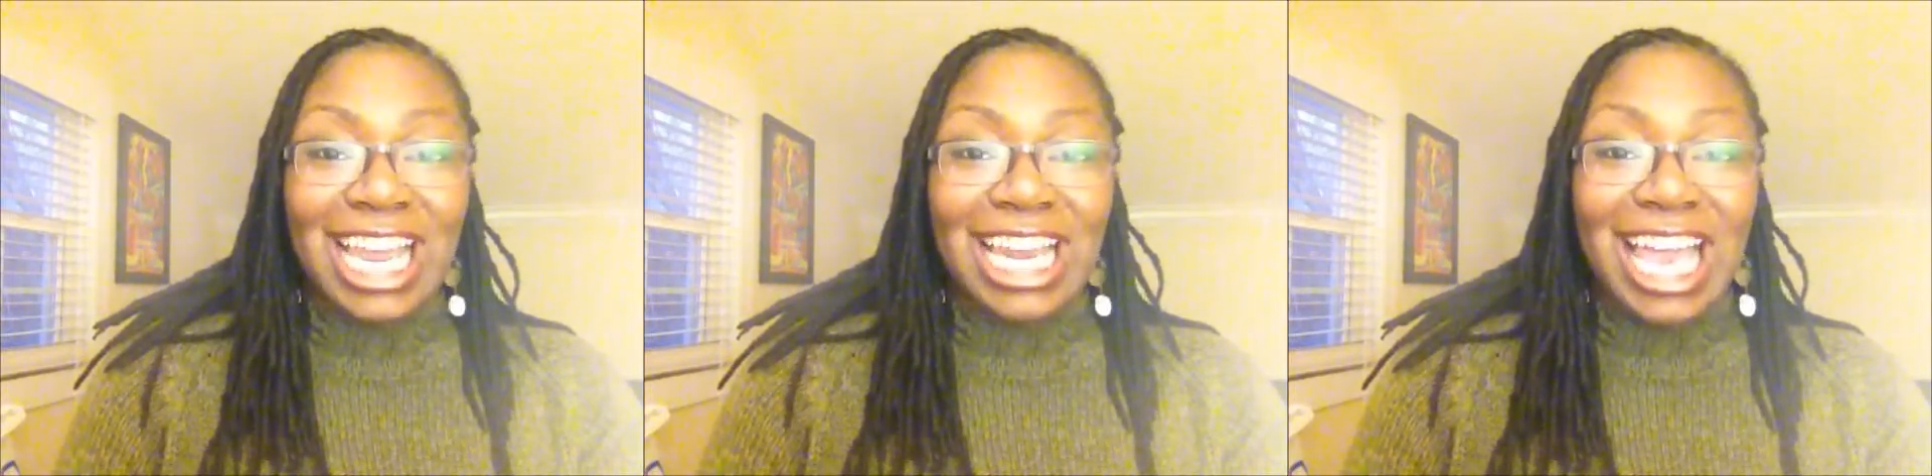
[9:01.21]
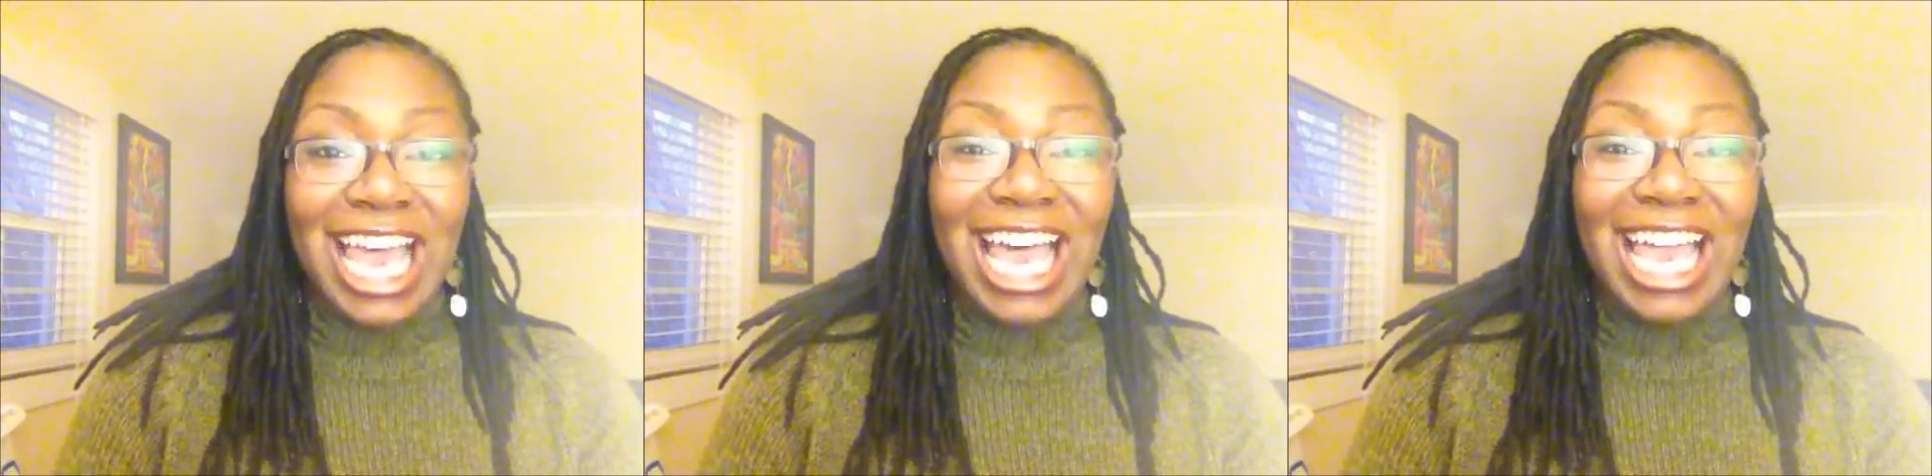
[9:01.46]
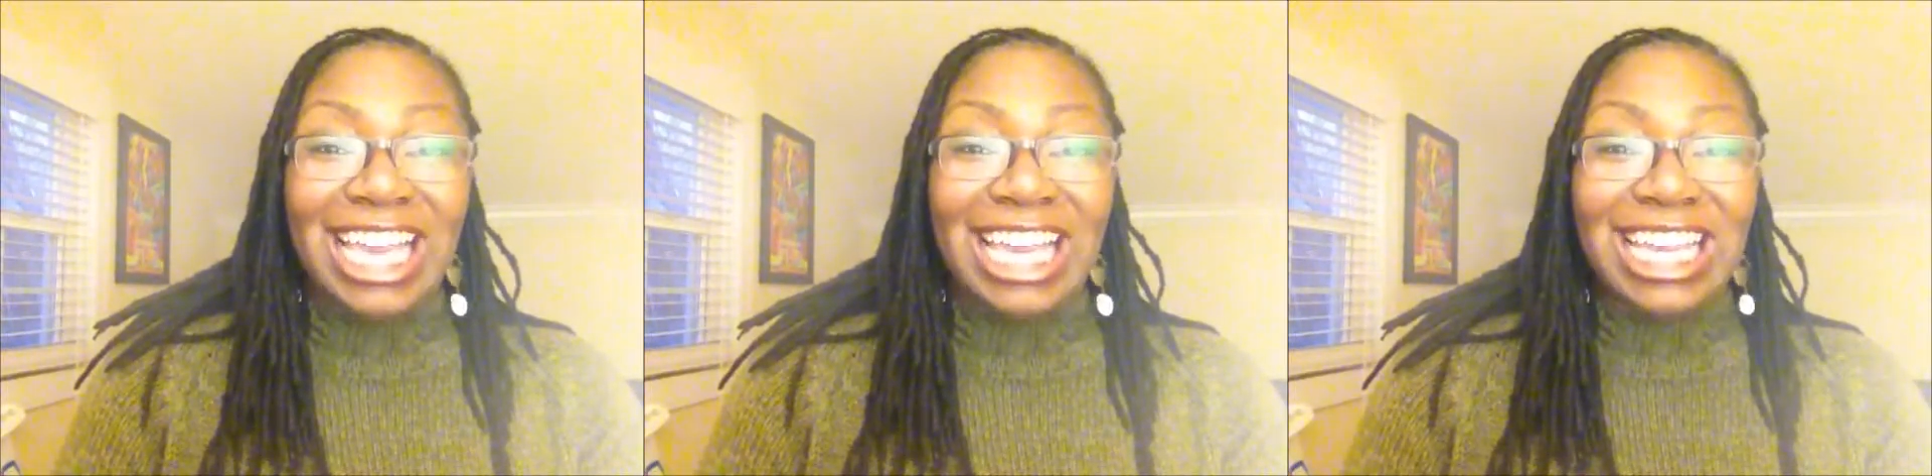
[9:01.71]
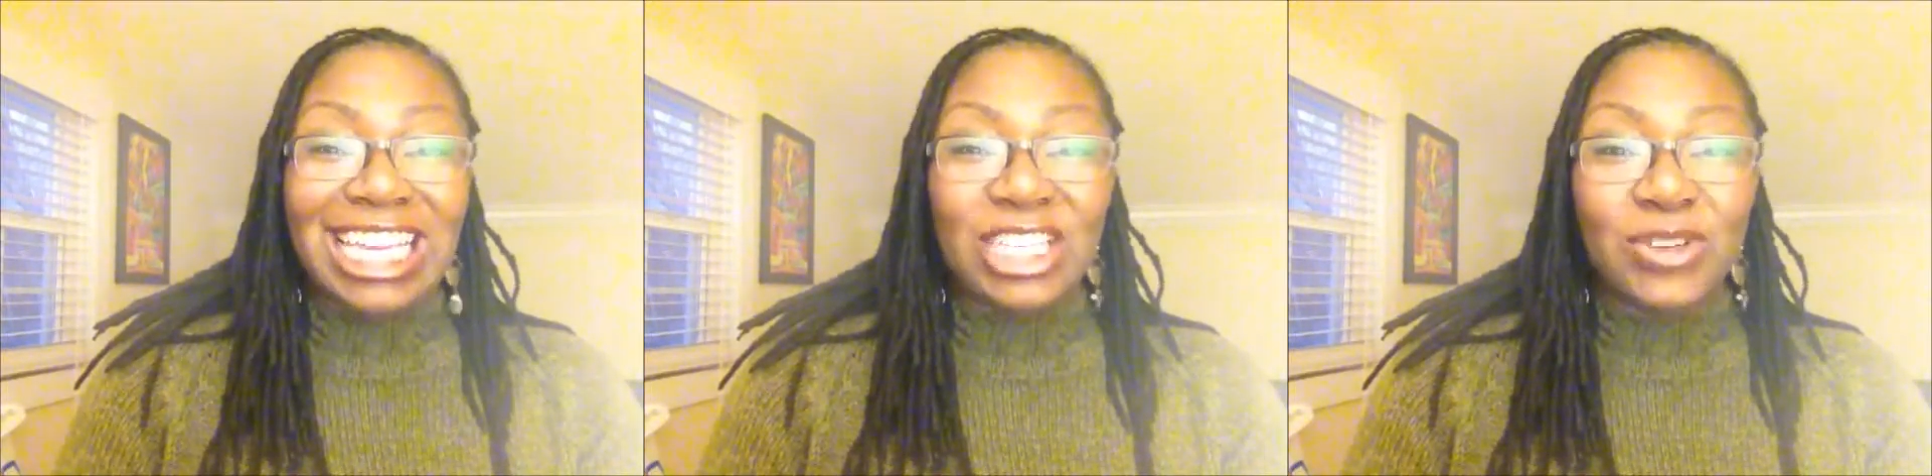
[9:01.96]
and
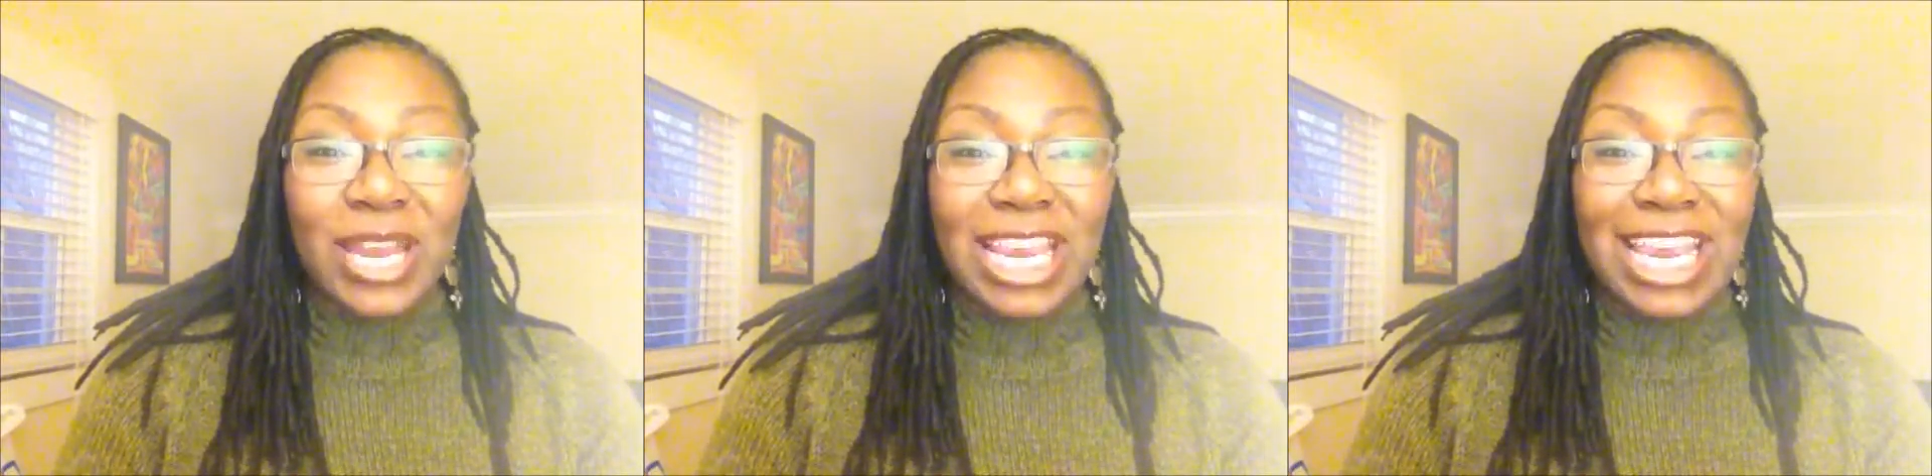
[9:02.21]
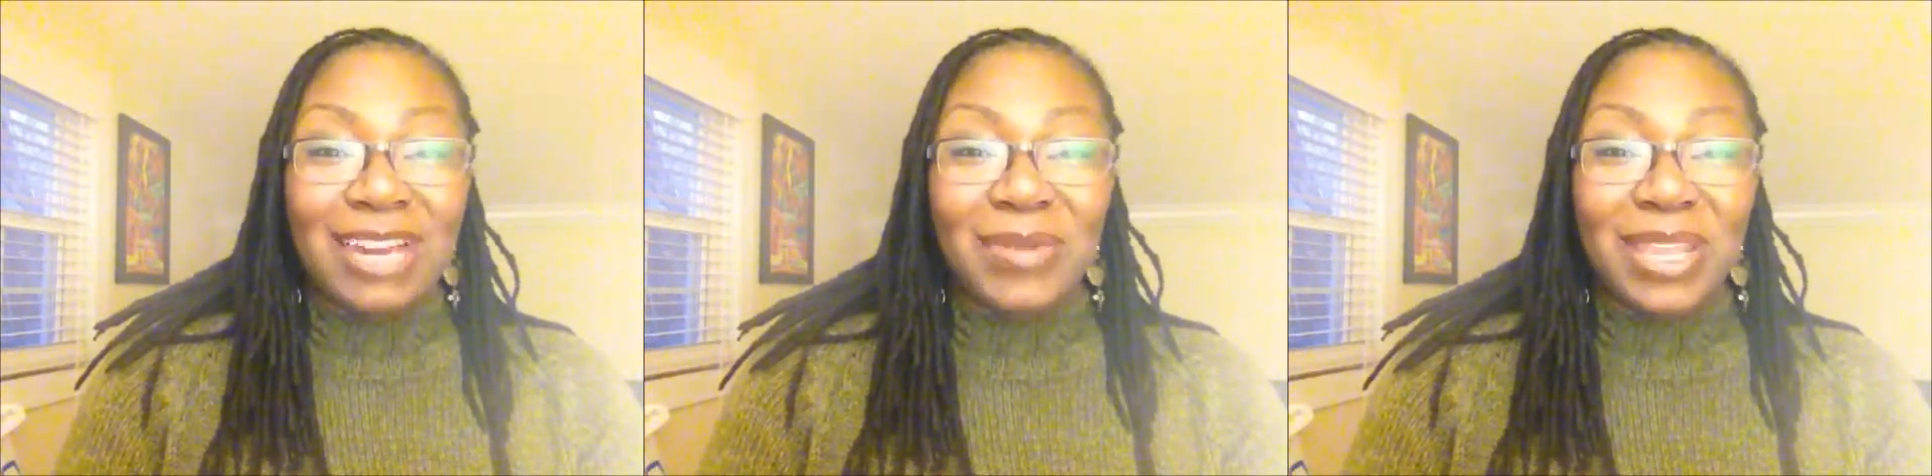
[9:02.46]
I drink it